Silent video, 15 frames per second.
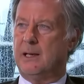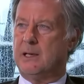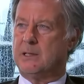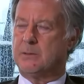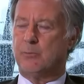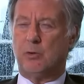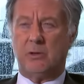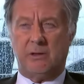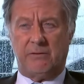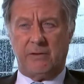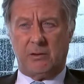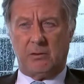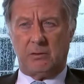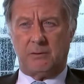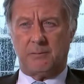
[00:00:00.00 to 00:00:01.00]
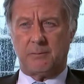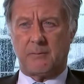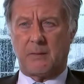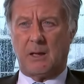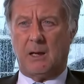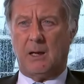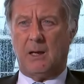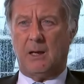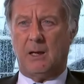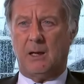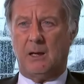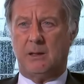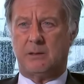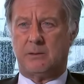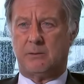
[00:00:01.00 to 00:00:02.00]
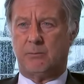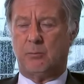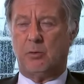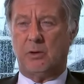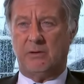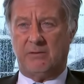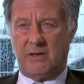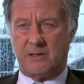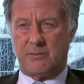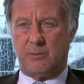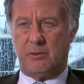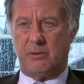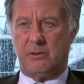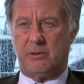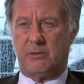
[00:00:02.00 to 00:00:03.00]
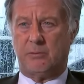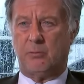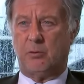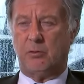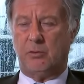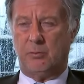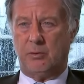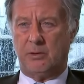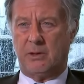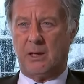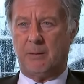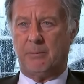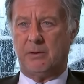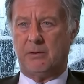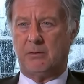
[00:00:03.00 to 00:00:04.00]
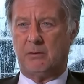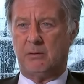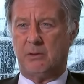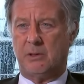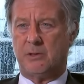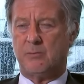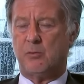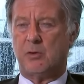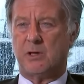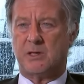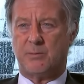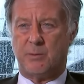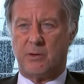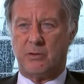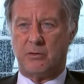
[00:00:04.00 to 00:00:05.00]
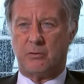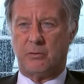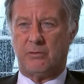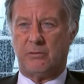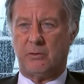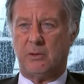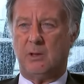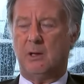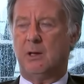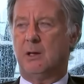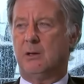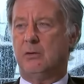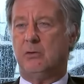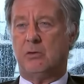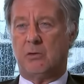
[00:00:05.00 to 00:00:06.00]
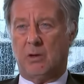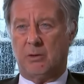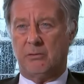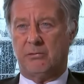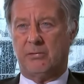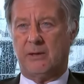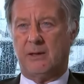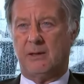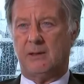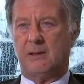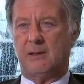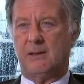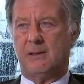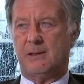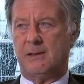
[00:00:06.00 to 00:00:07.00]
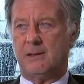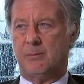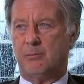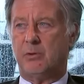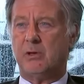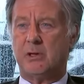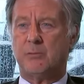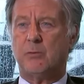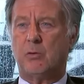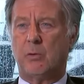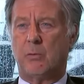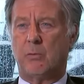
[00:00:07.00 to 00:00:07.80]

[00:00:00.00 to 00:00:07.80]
it's more difficult. Uh, it's more investment. It's more human capital. It's more experience-driven. You can't fail, uh, but it's more